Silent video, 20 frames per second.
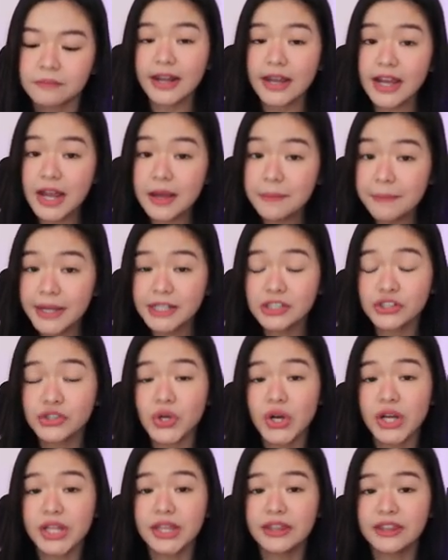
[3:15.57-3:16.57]
Like I
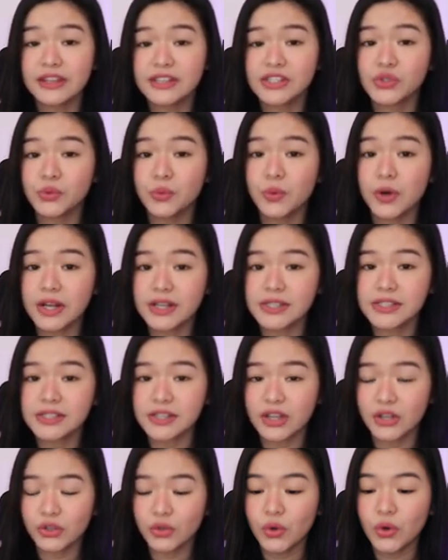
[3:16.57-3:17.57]
mentioned, this
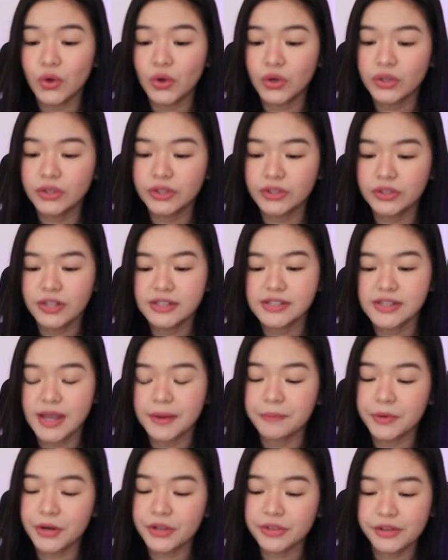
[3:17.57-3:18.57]
was noong
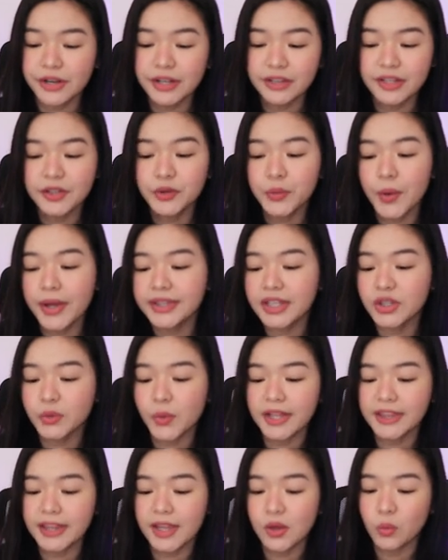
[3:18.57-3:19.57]
December 30,
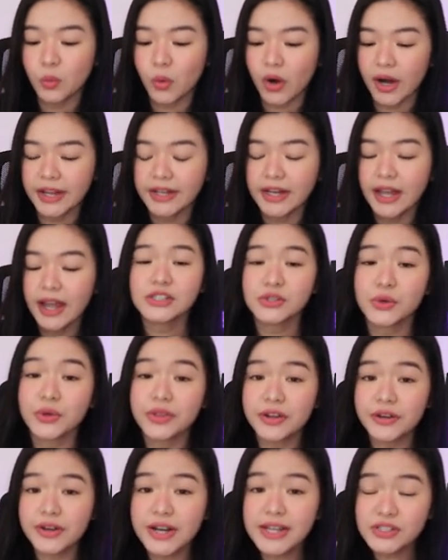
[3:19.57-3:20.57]
2021. So,
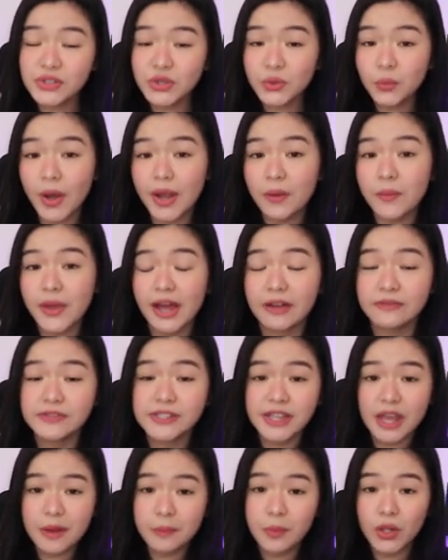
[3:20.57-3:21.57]
the reason why we have
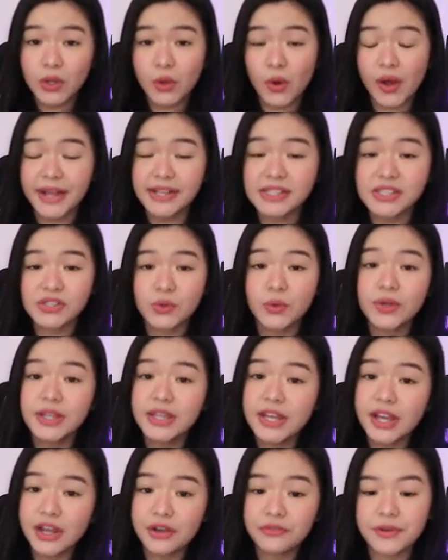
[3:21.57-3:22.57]
stable coins, kung
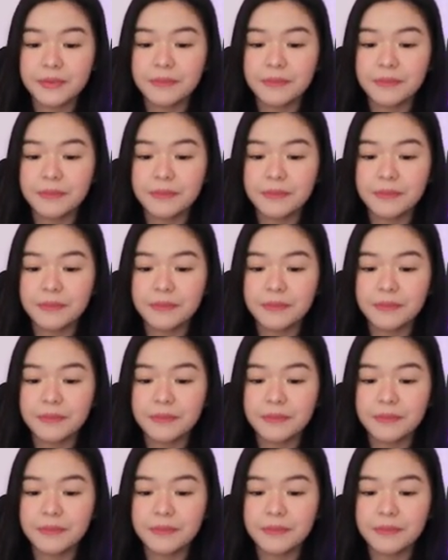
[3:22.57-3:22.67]
hindi kayo